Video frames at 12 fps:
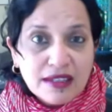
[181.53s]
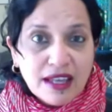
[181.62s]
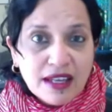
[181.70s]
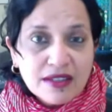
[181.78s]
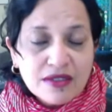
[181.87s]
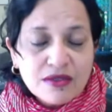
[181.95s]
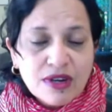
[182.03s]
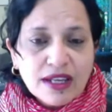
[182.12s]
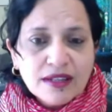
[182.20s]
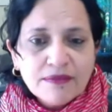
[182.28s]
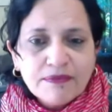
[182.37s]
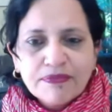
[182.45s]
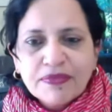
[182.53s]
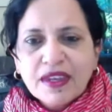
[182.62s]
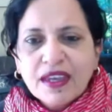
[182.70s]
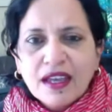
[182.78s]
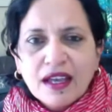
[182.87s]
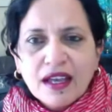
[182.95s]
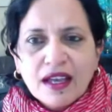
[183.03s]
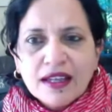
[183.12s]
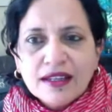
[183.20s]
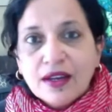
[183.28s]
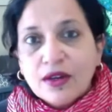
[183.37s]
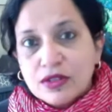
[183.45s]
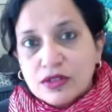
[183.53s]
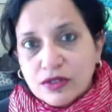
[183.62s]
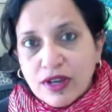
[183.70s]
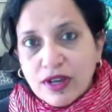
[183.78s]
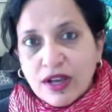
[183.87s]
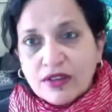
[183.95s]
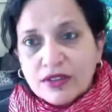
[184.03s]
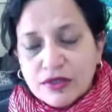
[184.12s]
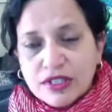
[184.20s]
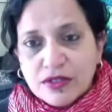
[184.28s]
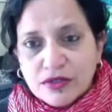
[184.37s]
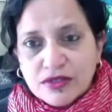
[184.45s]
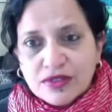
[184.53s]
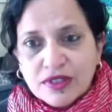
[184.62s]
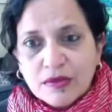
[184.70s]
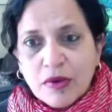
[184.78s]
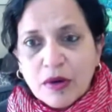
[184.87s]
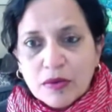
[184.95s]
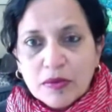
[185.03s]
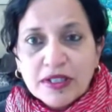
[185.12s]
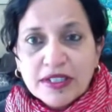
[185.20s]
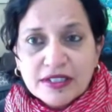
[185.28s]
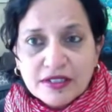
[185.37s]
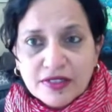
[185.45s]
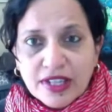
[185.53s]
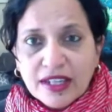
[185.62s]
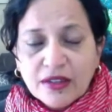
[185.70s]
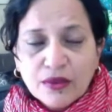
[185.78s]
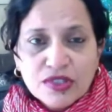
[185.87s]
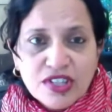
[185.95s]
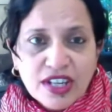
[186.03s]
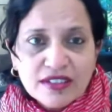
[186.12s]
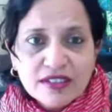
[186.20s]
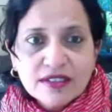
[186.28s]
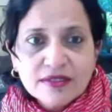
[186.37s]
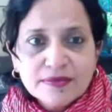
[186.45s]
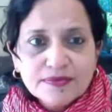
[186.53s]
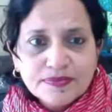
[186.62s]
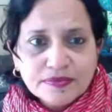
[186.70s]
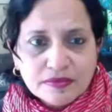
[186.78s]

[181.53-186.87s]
to take that in stride and also how to reduce the probability of getting rejected.